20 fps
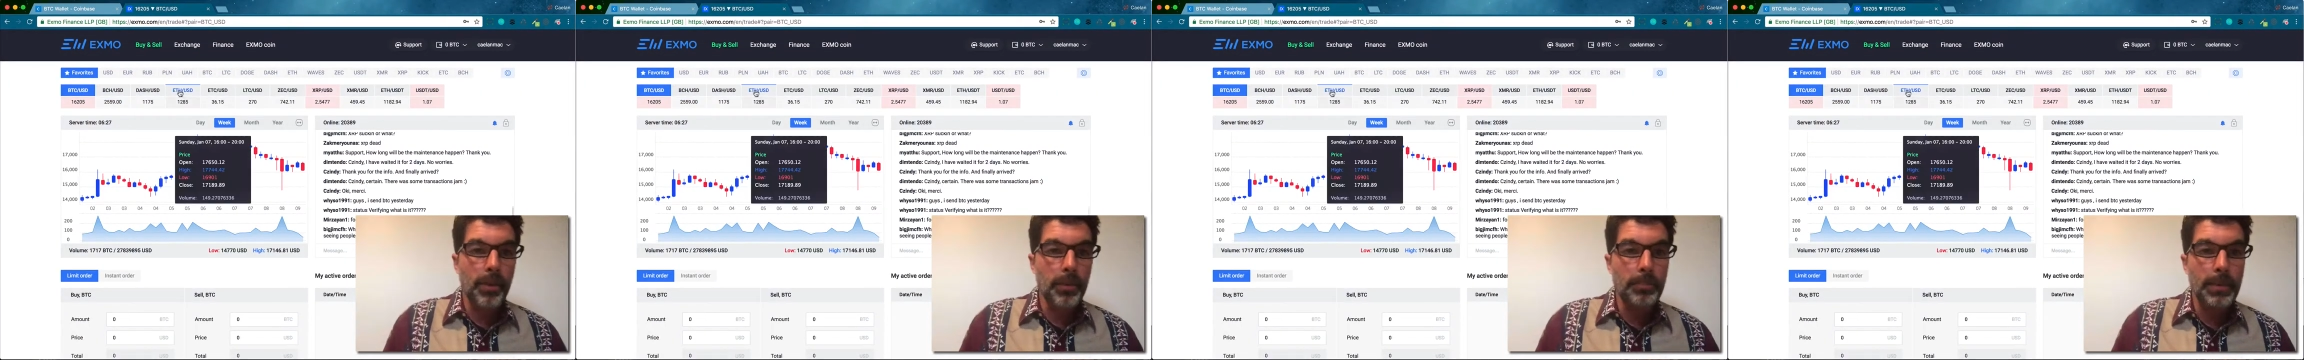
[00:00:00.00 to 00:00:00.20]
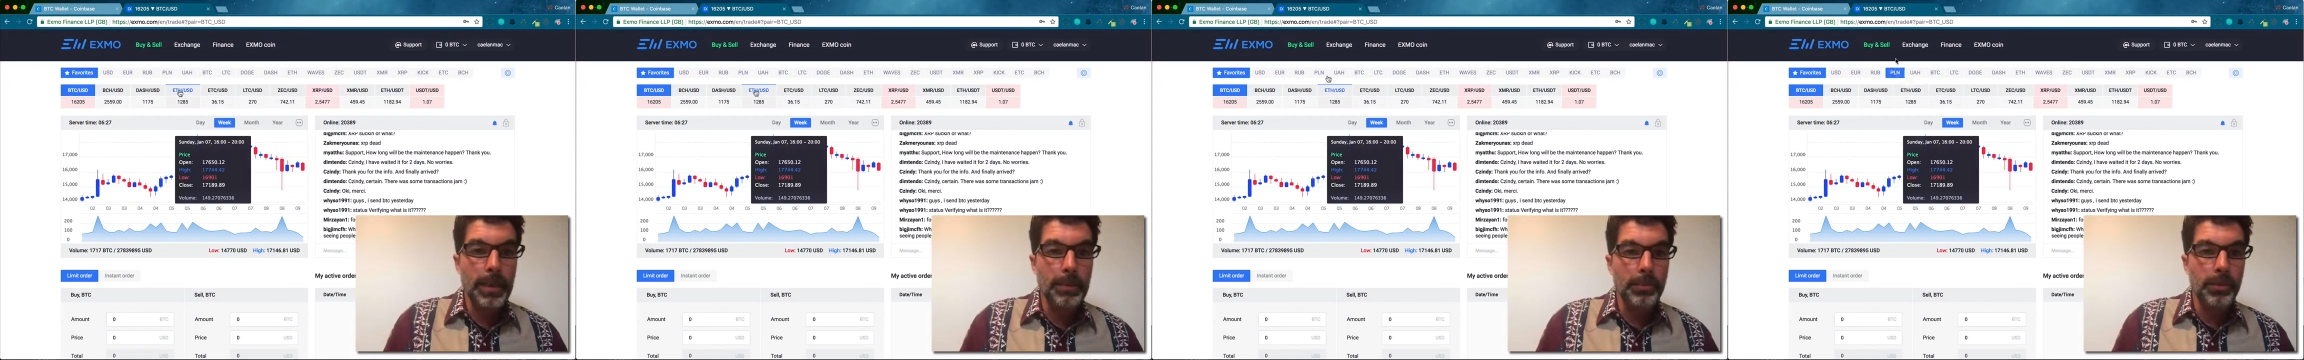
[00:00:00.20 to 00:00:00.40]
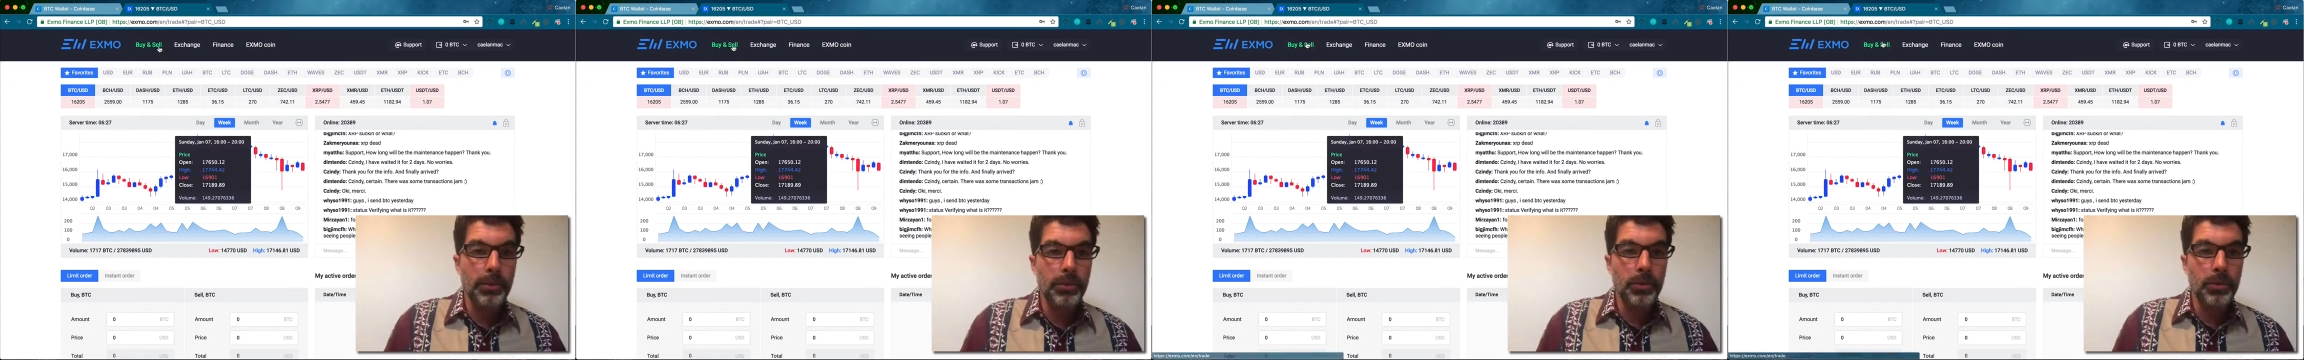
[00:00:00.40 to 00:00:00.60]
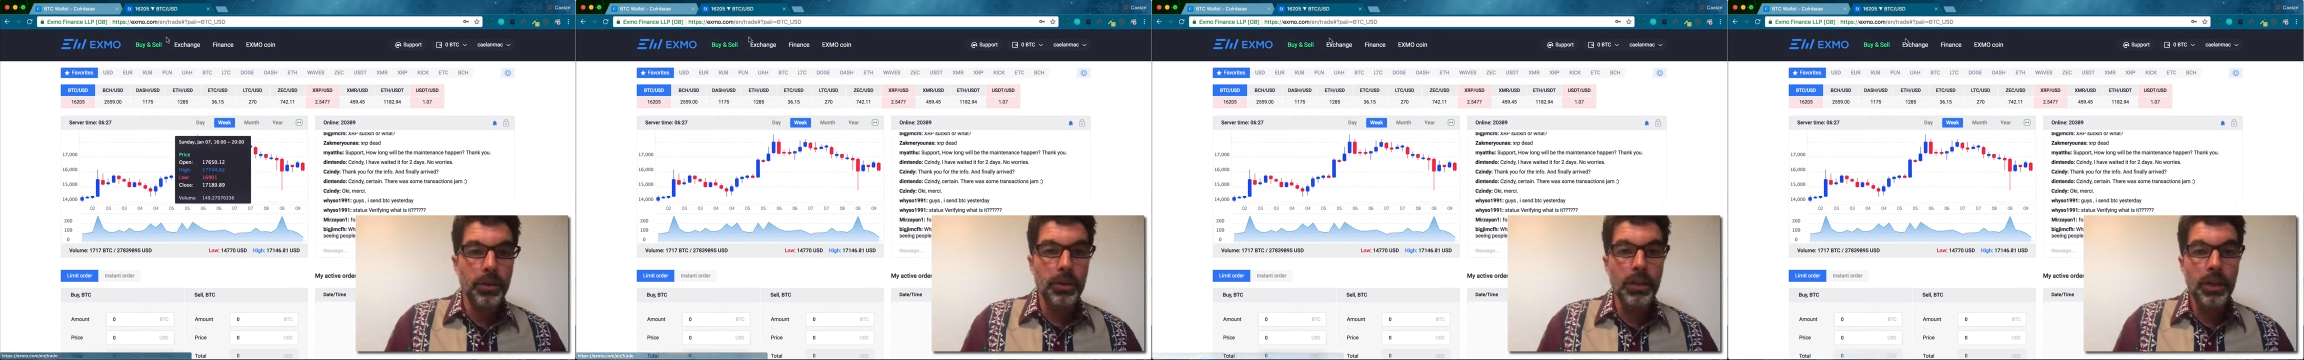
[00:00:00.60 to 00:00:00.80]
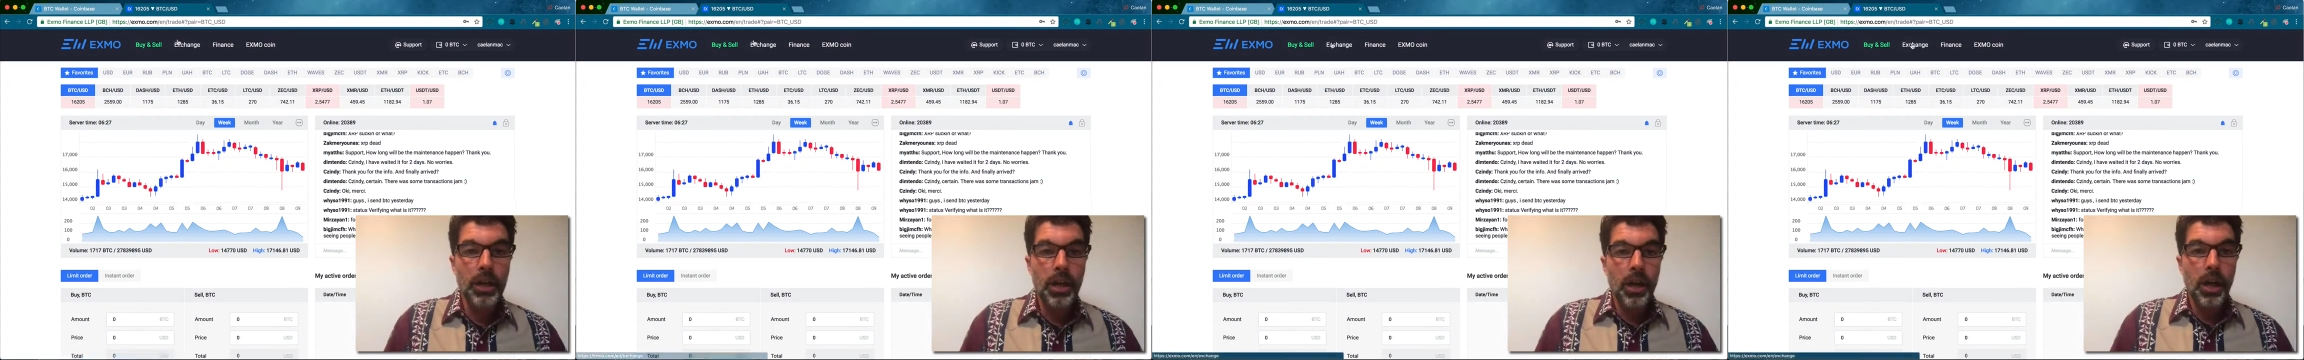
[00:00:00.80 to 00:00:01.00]
people who are
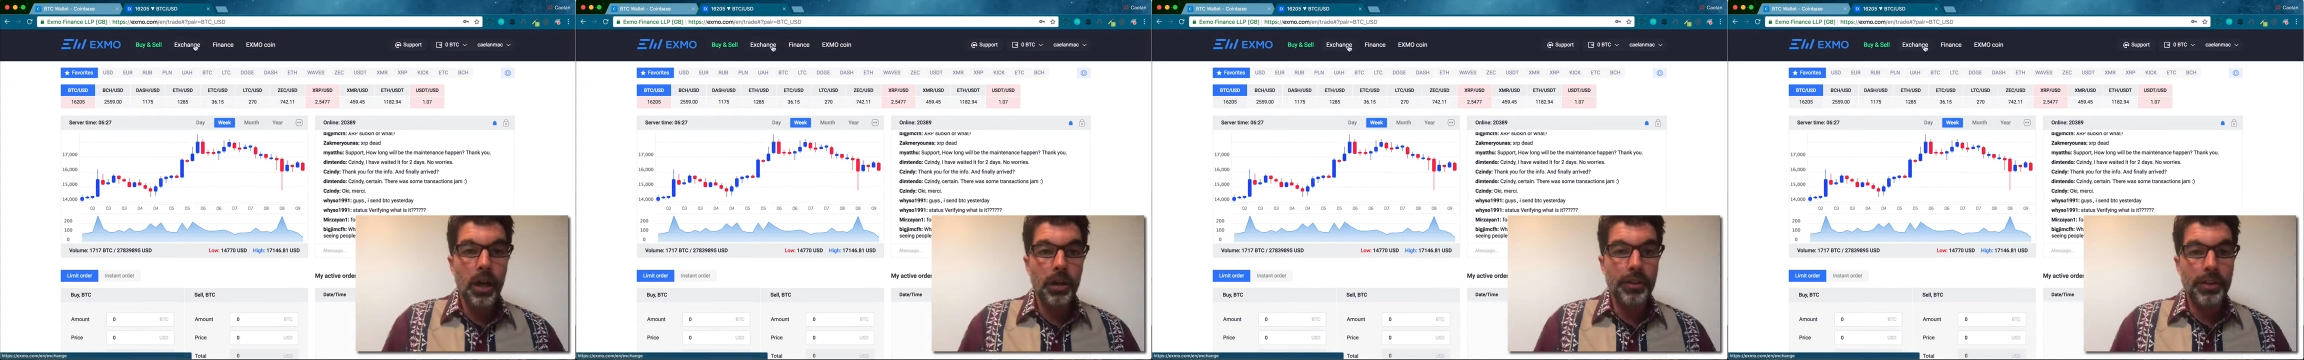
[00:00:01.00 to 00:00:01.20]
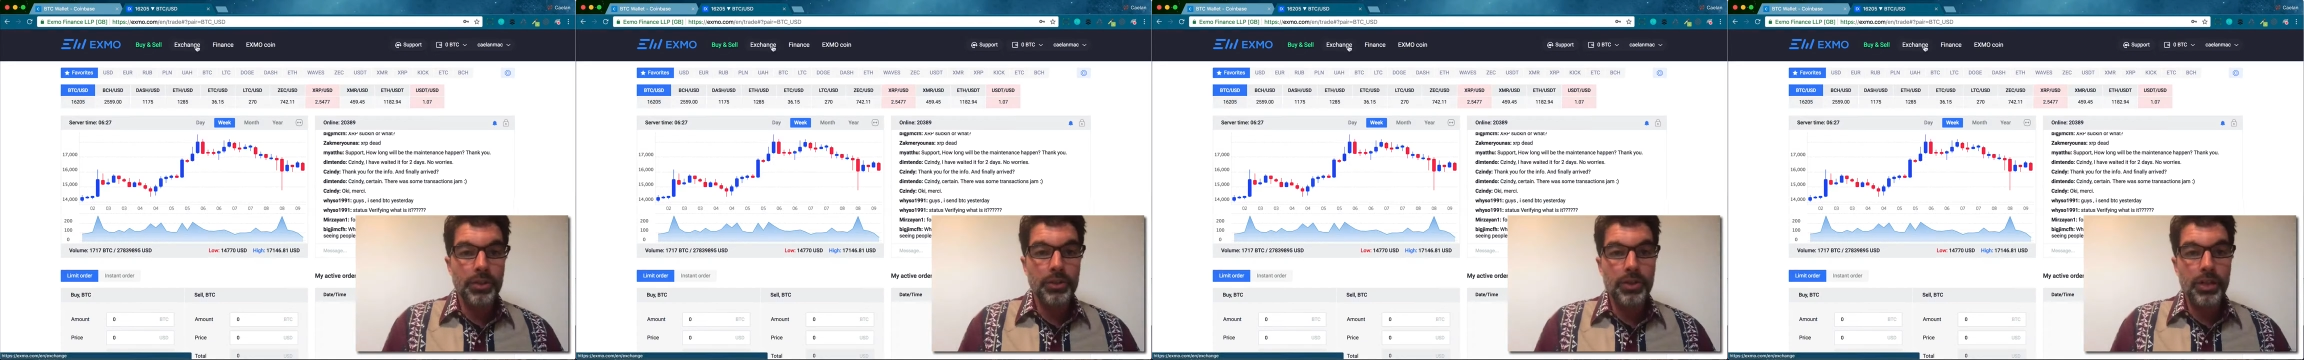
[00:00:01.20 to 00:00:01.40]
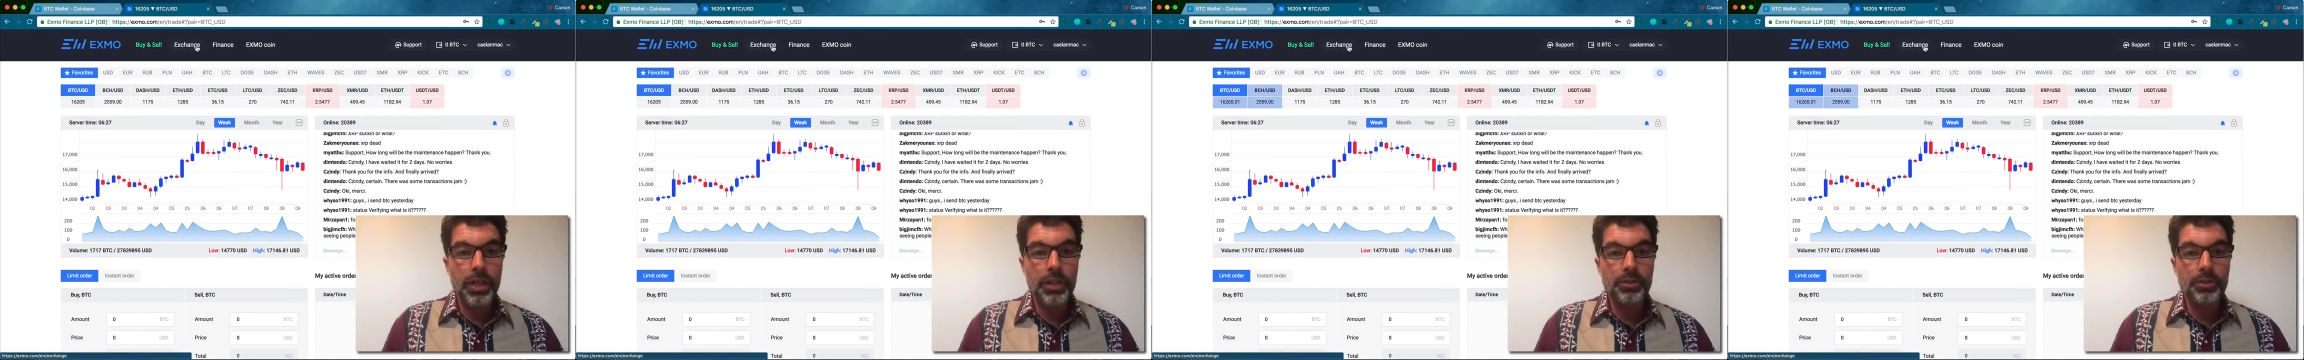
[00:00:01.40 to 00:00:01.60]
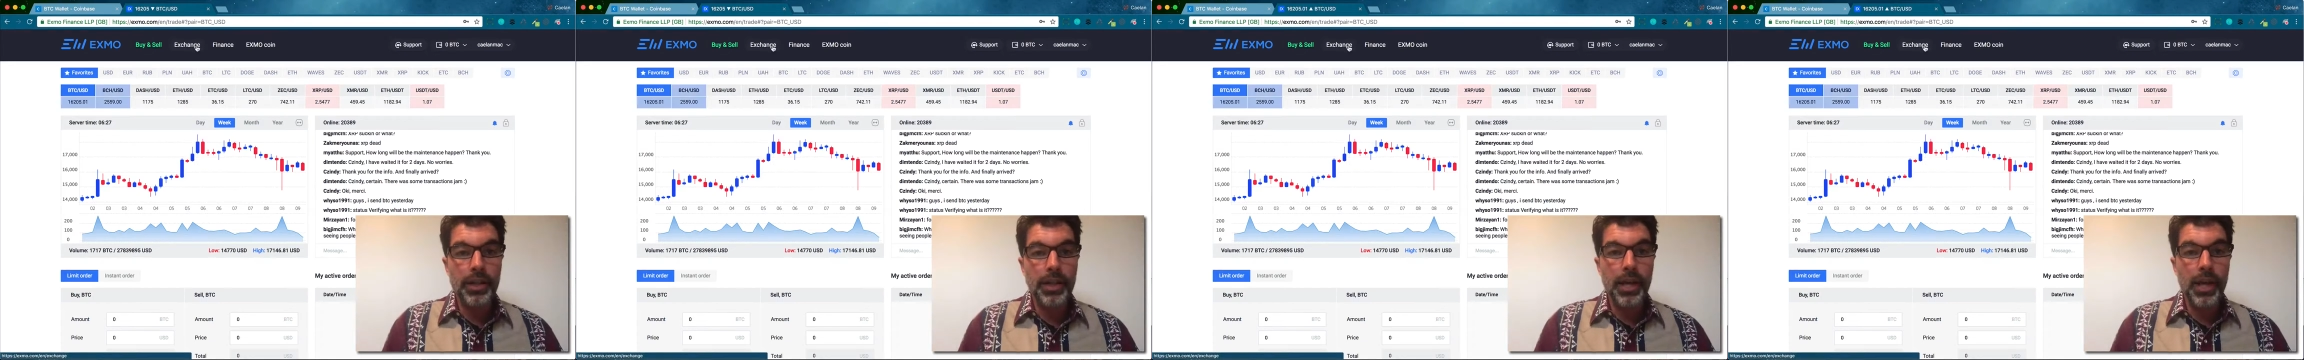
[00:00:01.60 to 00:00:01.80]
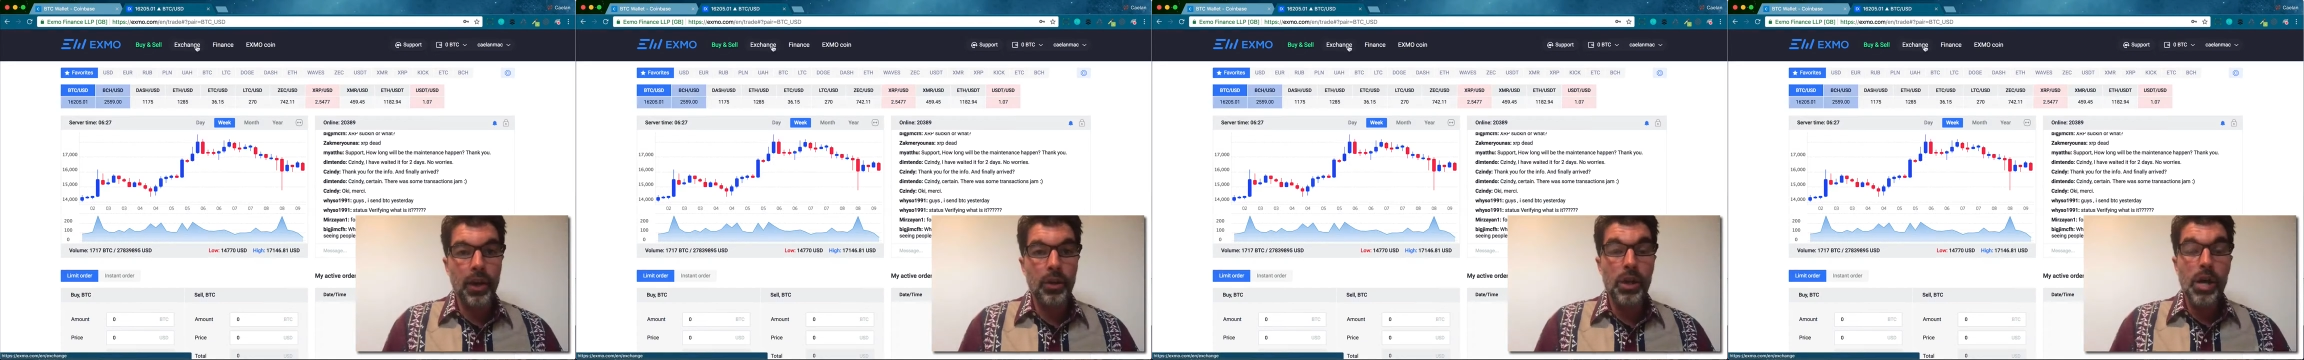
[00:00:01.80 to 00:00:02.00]
on the exchange right
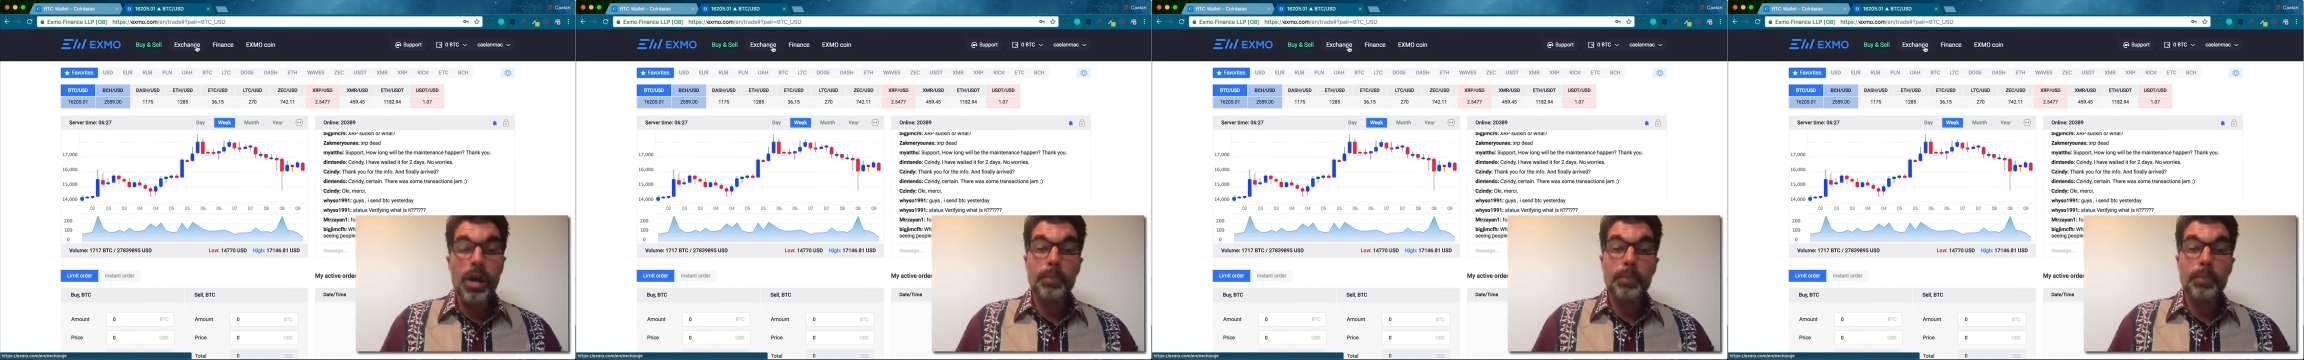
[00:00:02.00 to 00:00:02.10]
now.